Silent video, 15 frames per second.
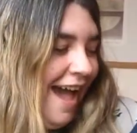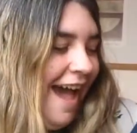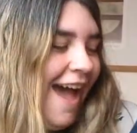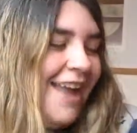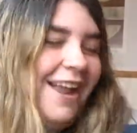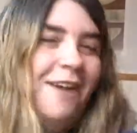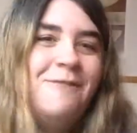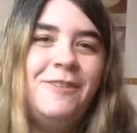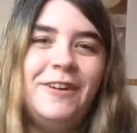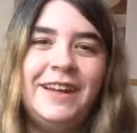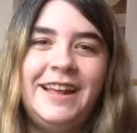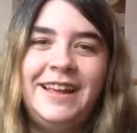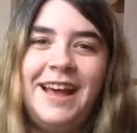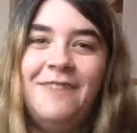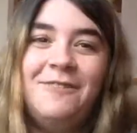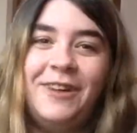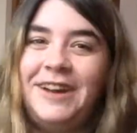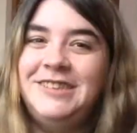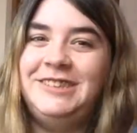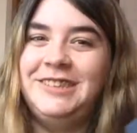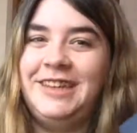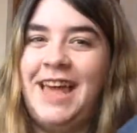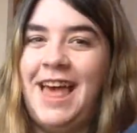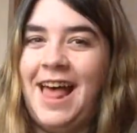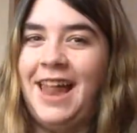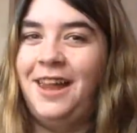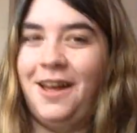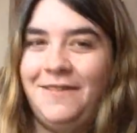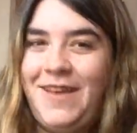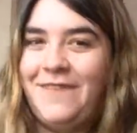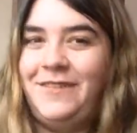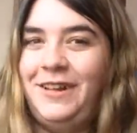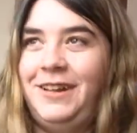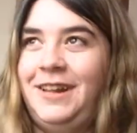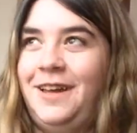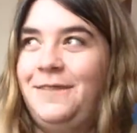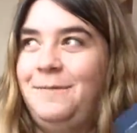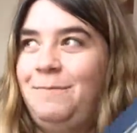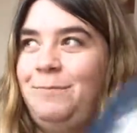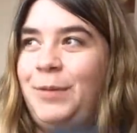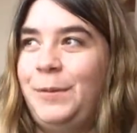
And I'm pretty sure that a lot of people